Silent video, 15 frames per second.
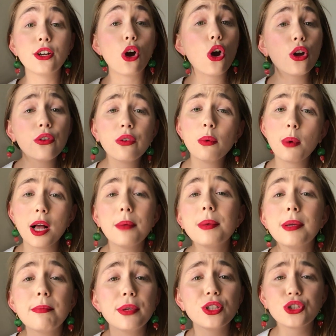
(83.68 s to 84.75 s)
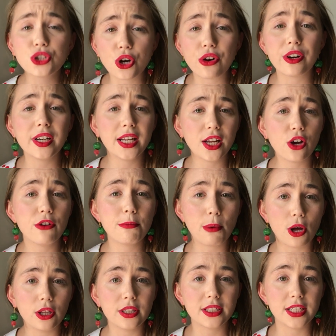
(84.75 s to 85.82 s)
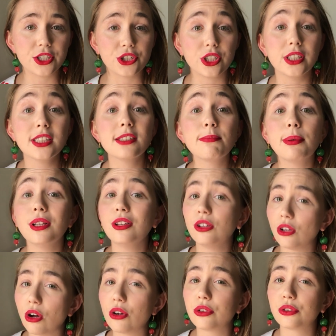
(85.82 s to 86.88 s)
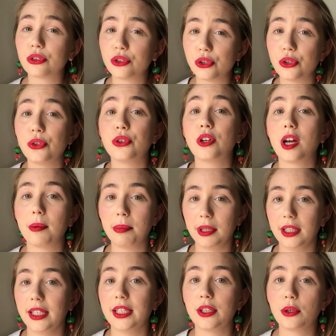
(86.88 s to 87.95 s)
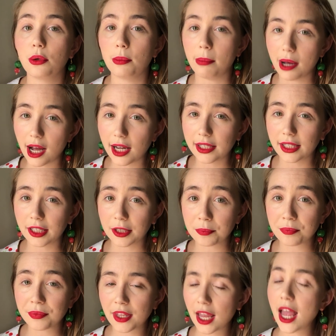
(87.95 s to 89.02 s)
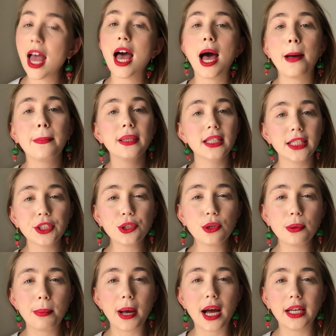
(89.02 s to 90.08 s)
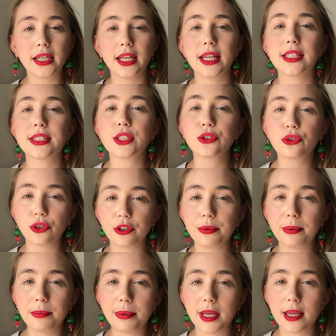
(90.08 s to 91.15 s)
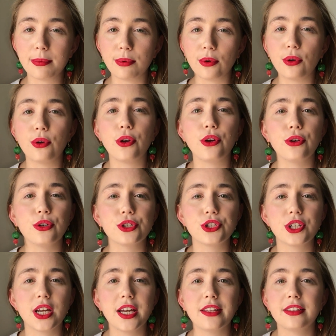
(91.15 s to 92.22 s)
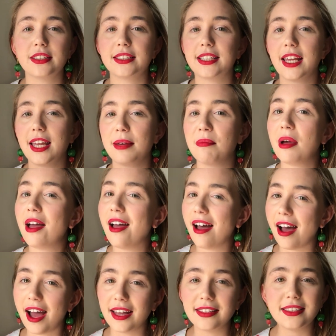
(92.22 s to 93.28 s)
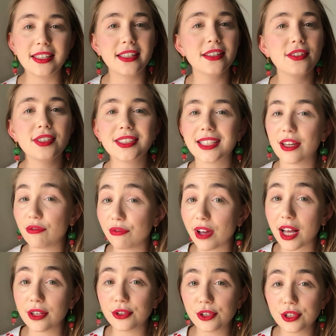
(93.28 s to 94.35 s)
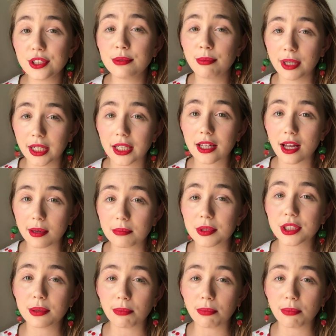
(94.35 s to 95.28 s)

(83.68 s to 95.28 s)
an overwhelming majority of politicians belong to a political party. A political party is a group of people who share the same ideals and values when it comes to